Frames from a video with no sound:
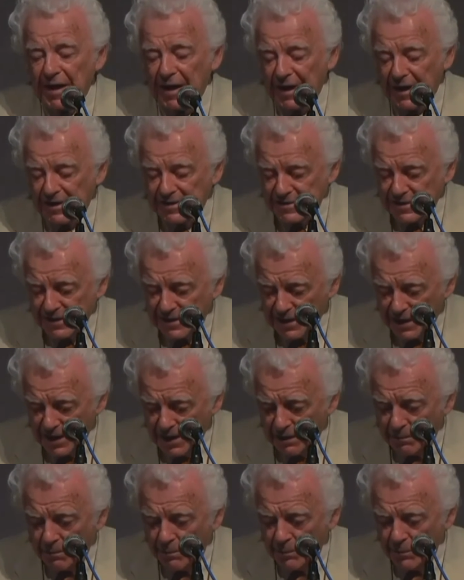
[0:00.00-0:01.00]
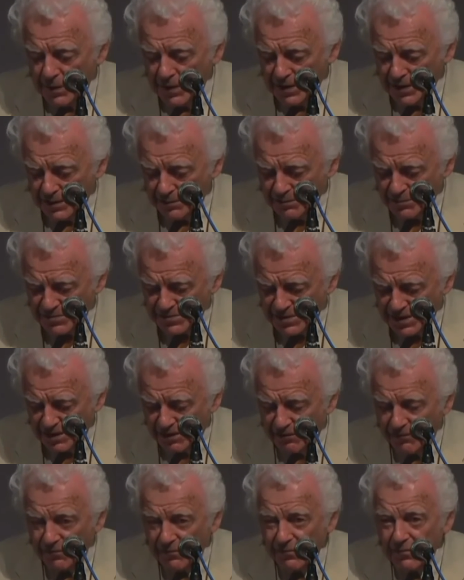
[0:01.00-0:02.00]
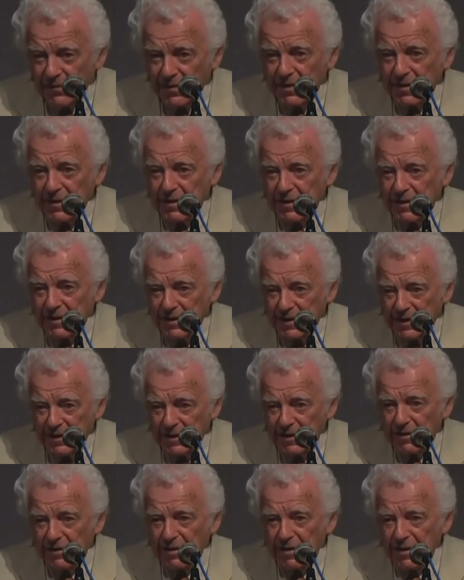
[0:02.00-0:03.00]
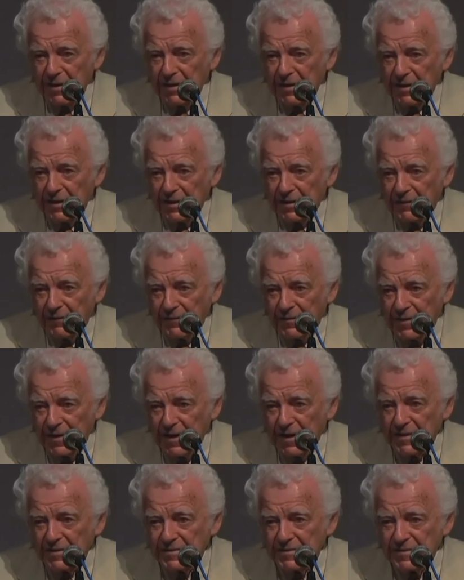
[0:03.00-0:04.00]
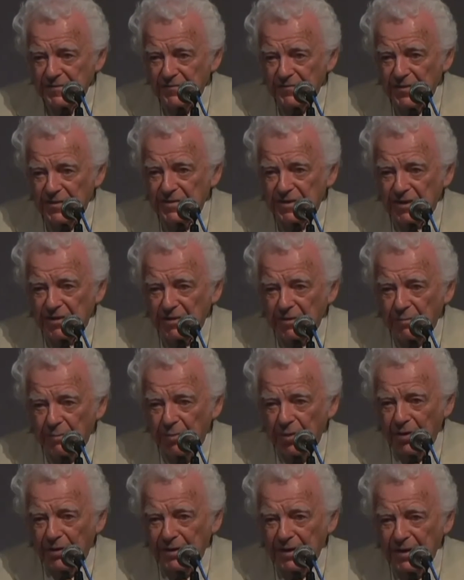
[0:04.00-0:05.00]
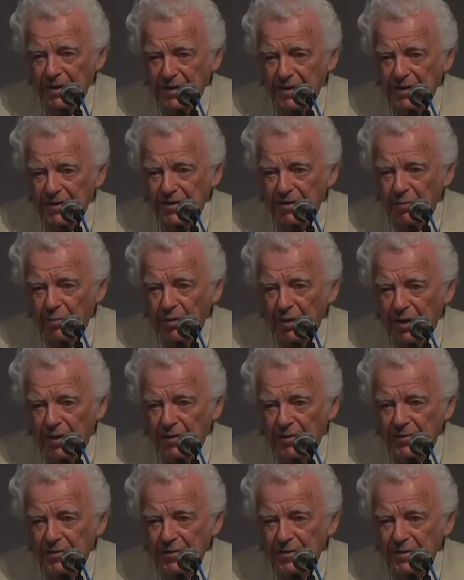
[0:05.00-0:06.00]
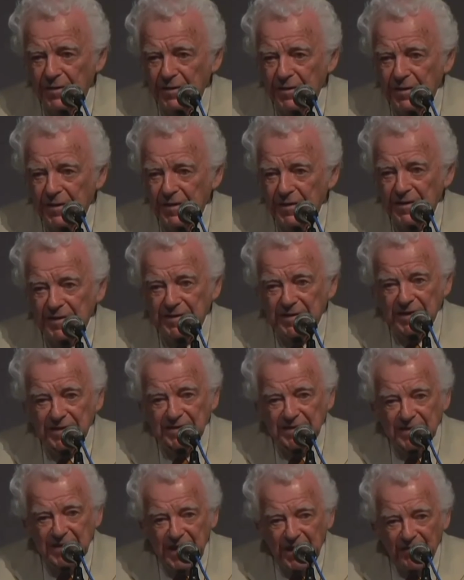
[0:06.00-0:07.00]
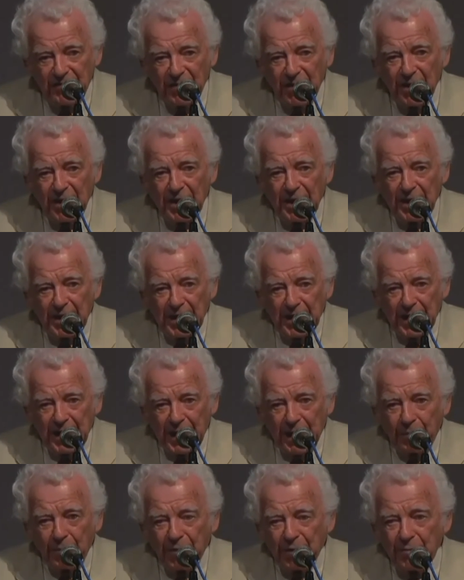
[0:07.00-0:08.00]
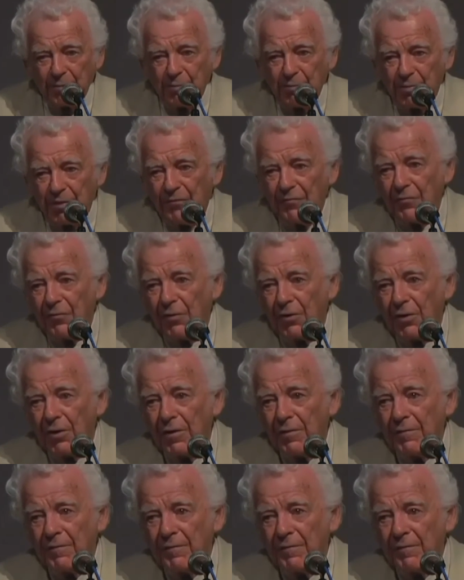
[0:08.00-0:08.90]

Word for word: has come himself, here in dense physical body in the world. This has never happened before.